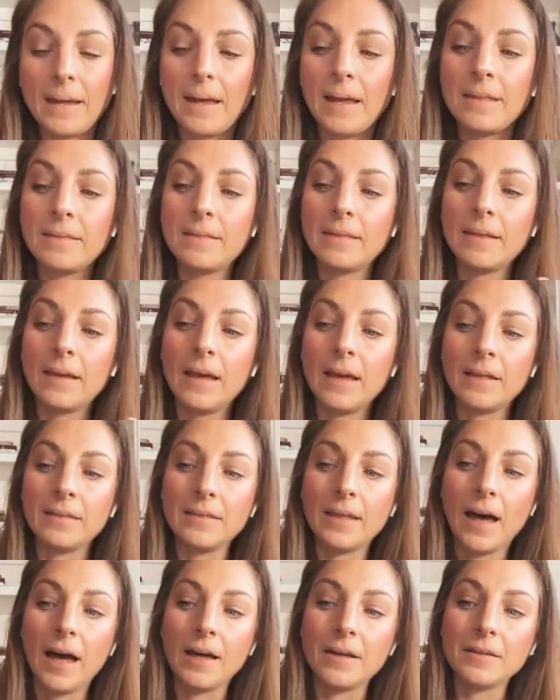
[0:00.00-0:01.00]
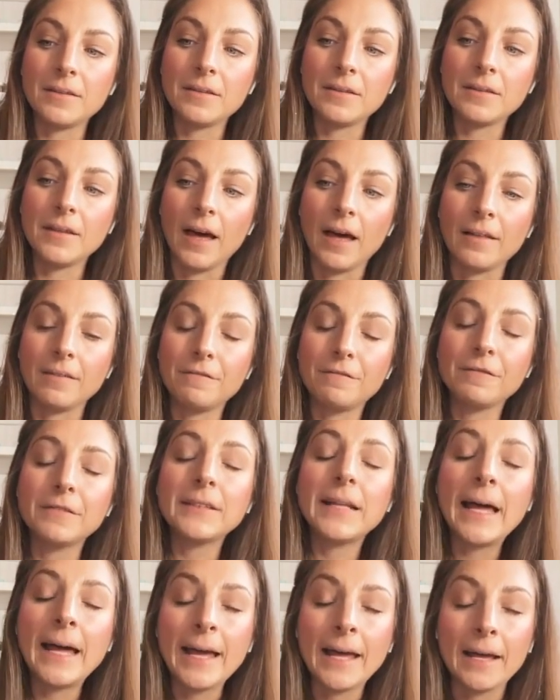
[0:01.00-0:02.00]
And that
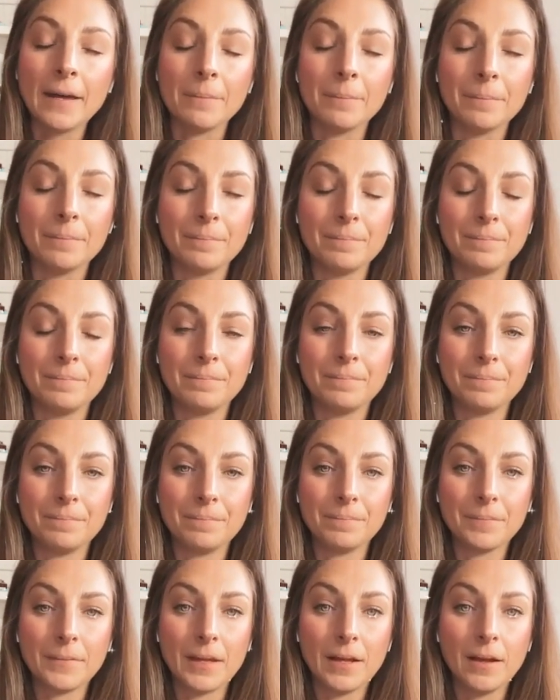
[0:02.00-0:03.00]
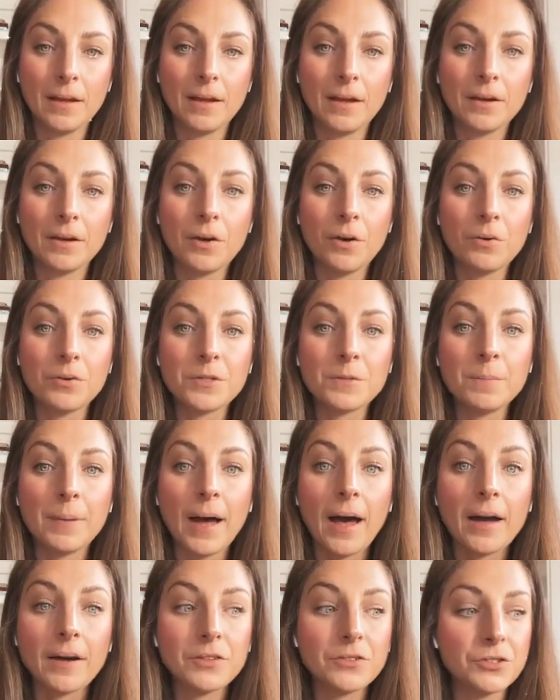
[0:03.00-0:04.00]
flame goes
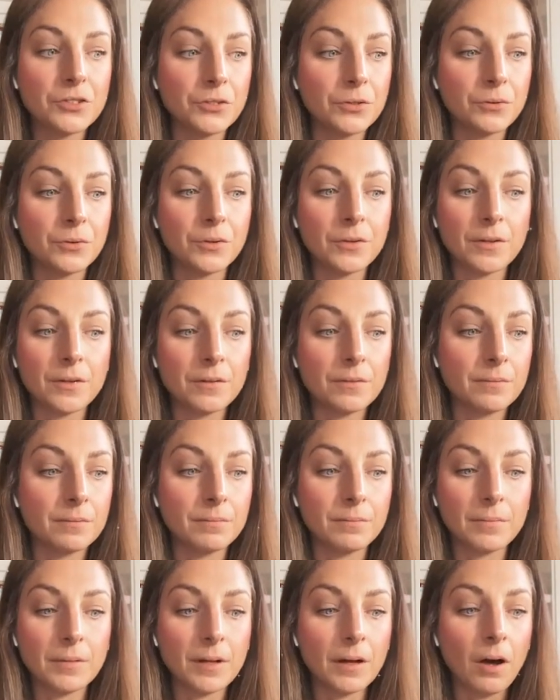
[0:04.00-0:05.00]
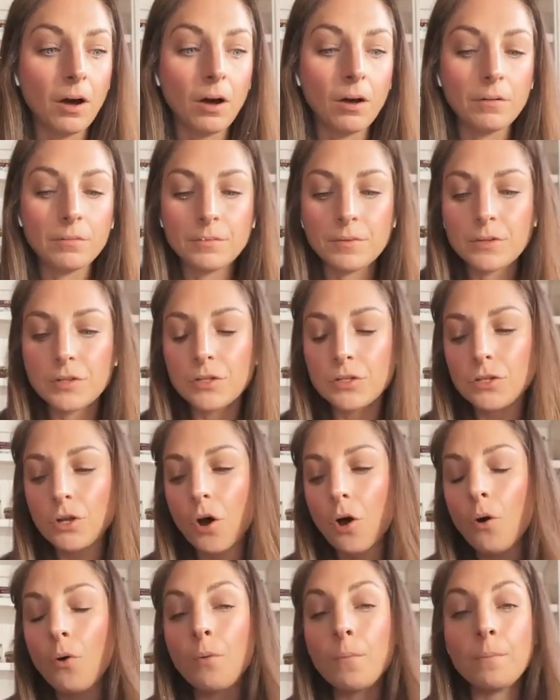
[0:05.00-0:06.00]
back to the
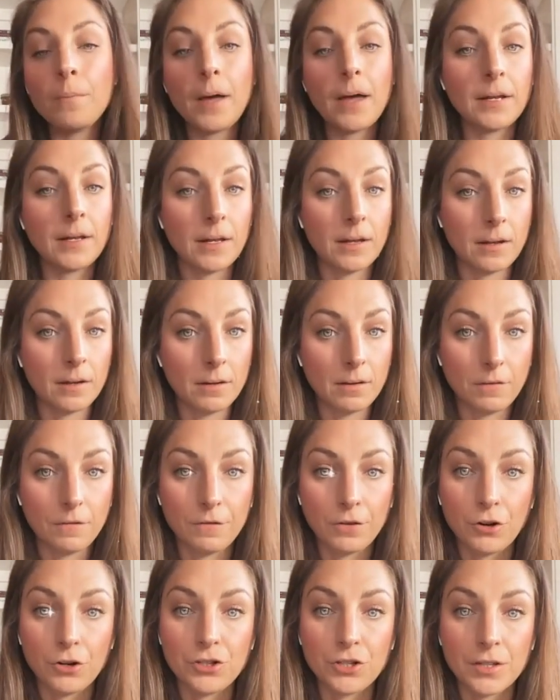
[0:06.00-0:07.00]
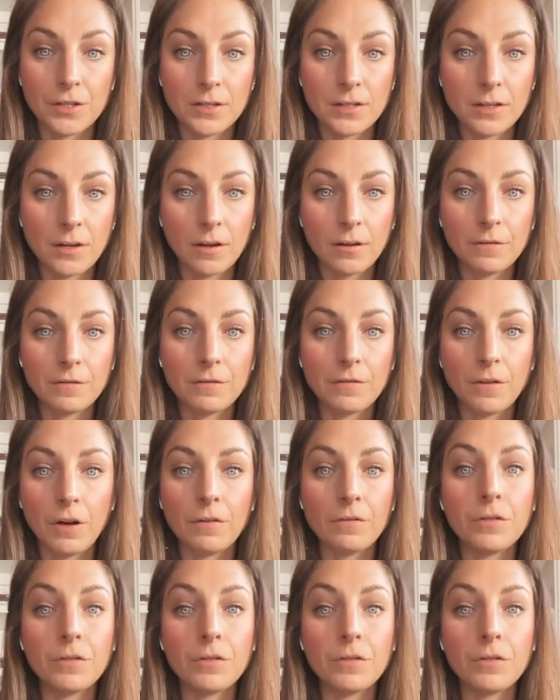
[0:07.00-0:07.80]
so many virgins of